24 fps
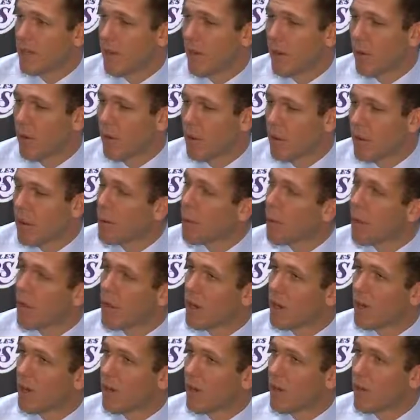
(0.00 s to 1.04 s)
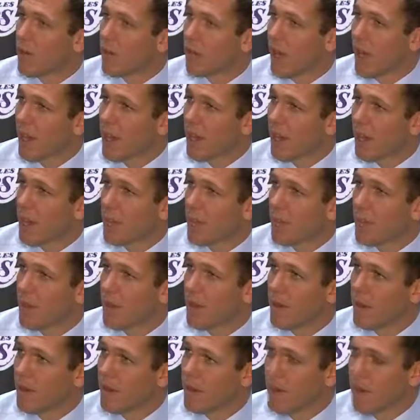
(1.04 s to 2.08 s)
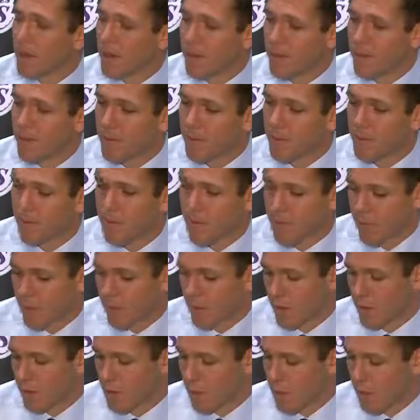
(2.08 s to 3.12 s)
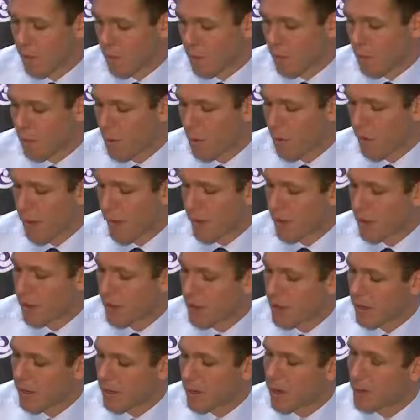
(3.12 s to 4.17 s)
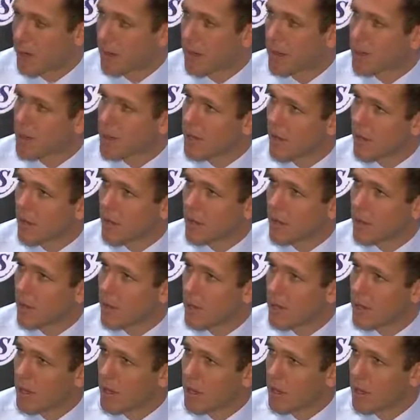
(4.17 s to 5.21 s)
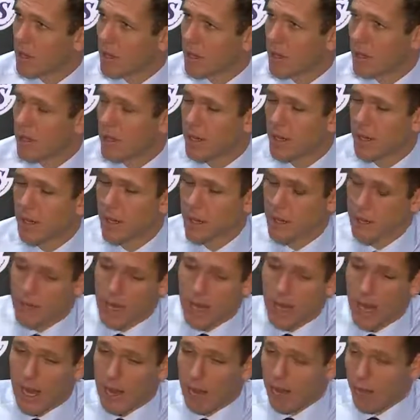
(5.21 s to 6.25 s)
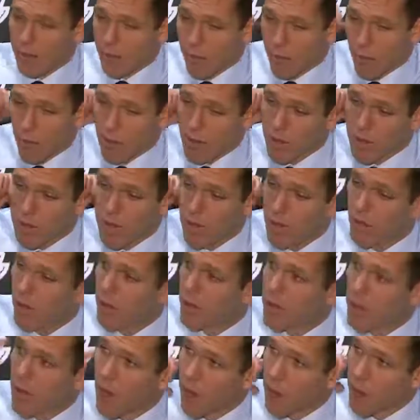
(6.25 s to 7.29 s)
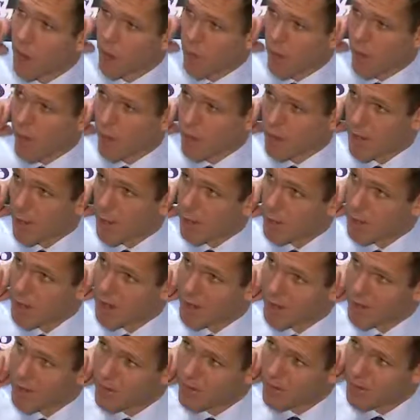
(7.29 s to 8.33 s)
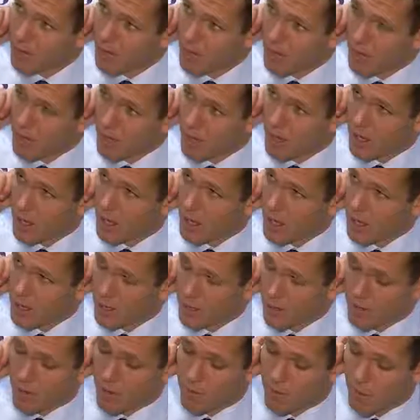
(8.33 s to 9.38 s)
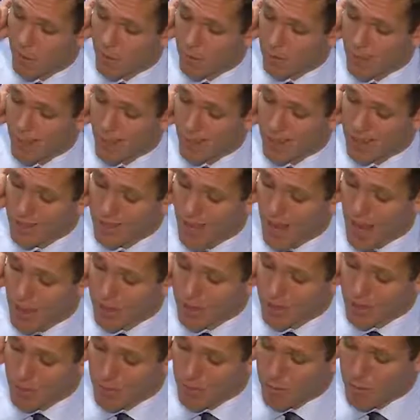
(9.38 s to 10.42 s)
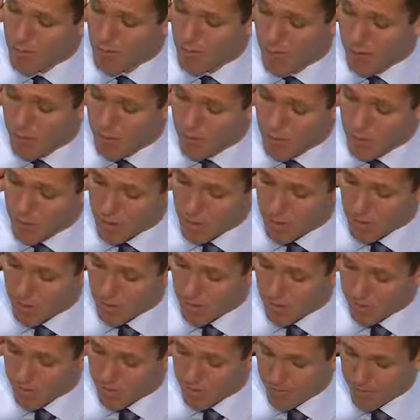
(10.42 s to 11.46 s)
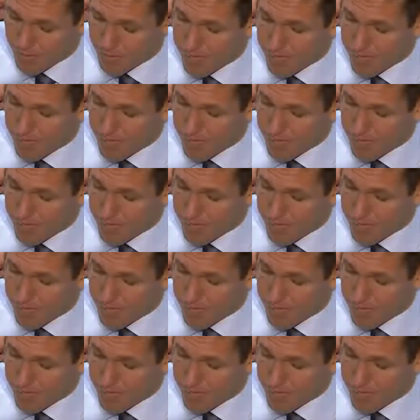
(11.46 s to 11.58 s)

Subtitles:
don't really want to finish that game. So we went back to the second unit that actually really did a good job those last couple minutes as far as getting stops and competing was concerned.